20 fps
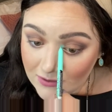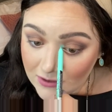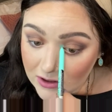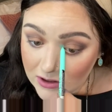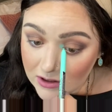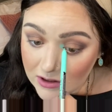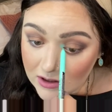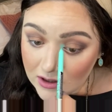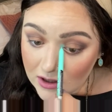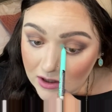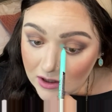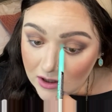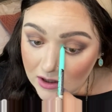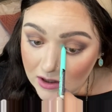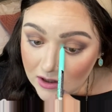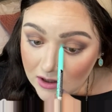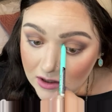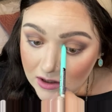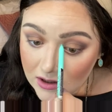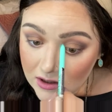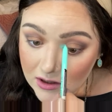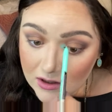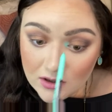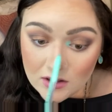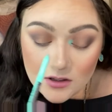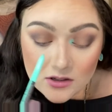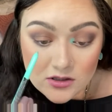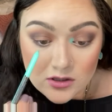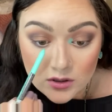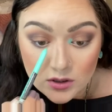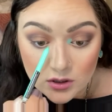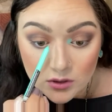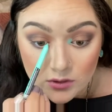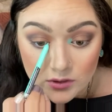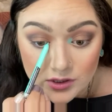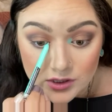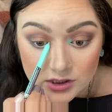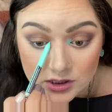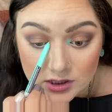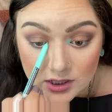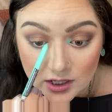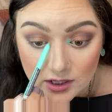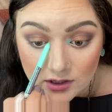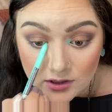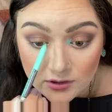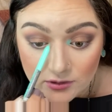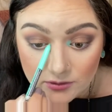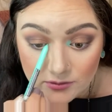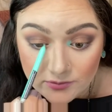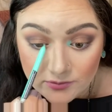for the turquoise shadow.